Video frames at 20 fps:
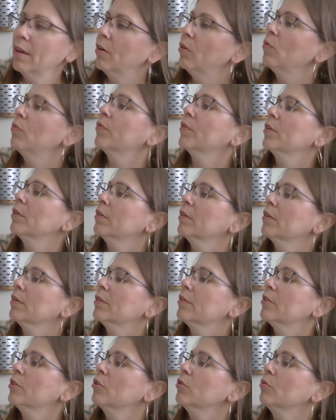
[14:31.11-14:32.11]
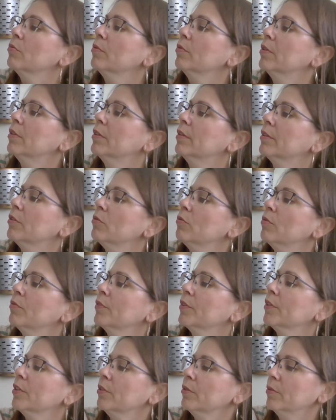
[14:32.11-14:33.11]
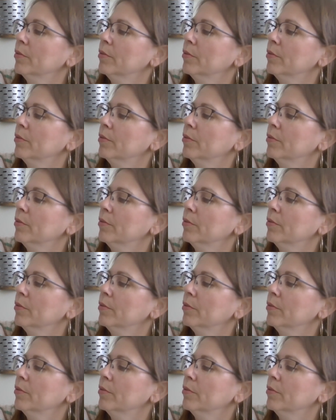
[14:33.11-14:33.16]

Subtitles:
over 2 over 2.